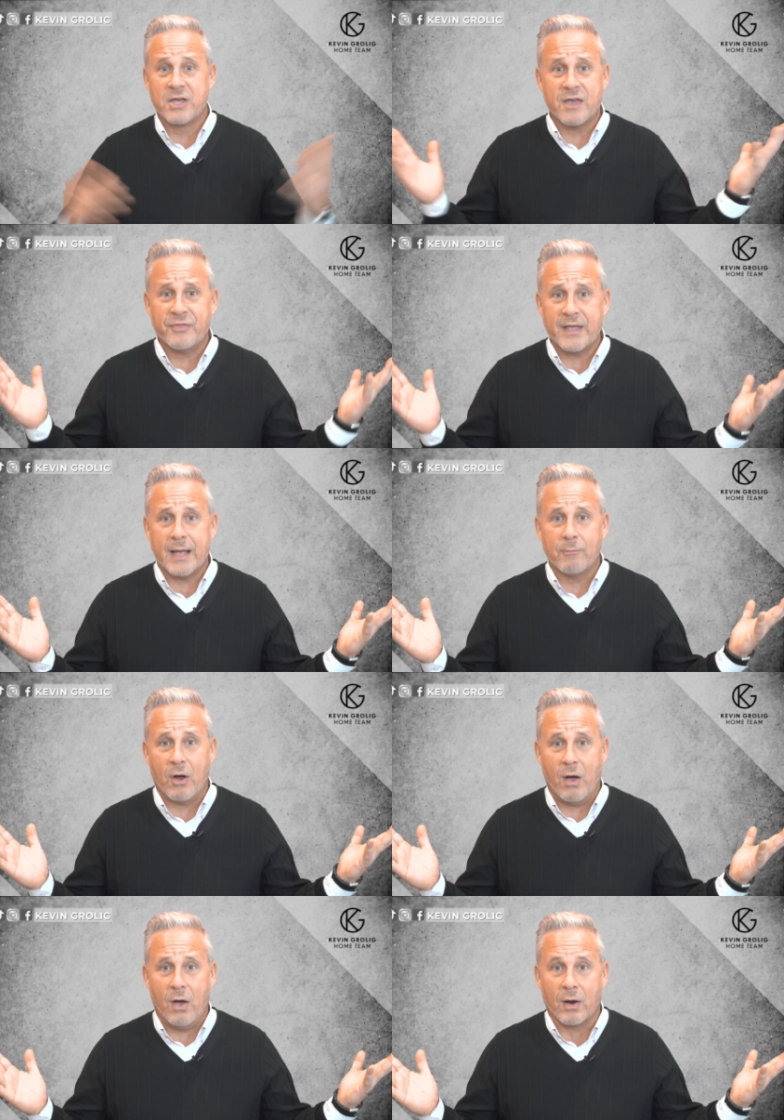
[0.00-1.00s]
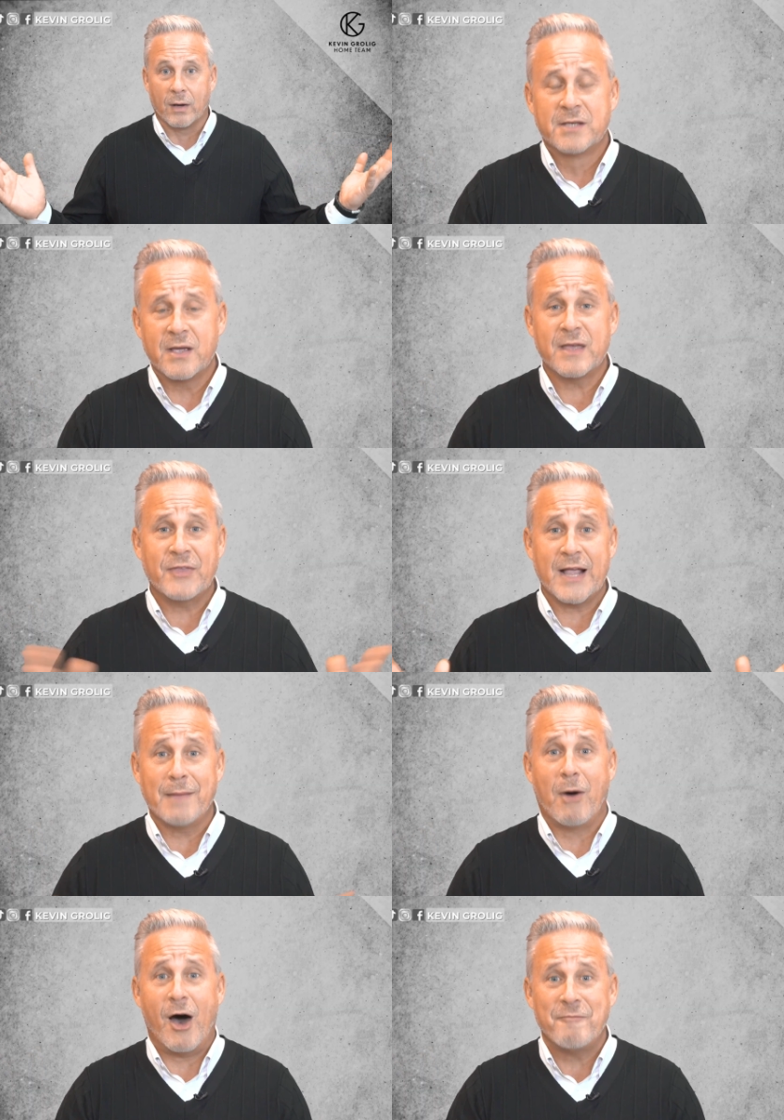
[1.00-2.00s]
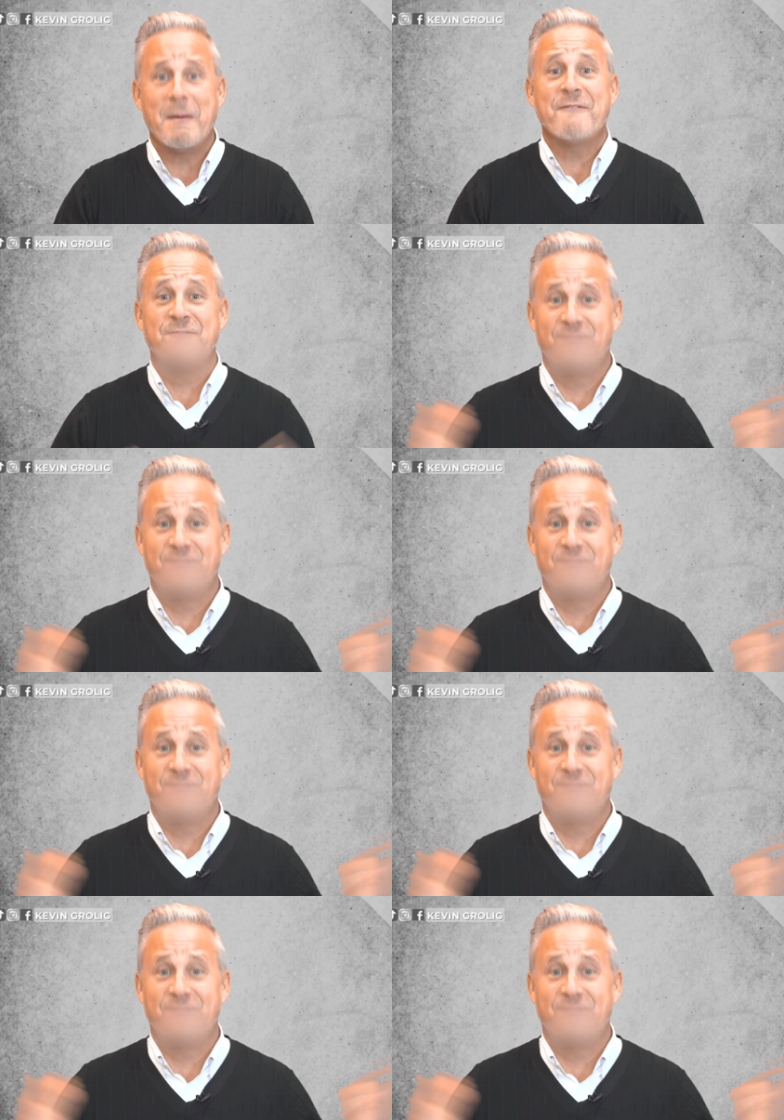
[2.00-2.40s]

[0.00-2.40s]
Do you think I'm wrong? Do you think I'm off my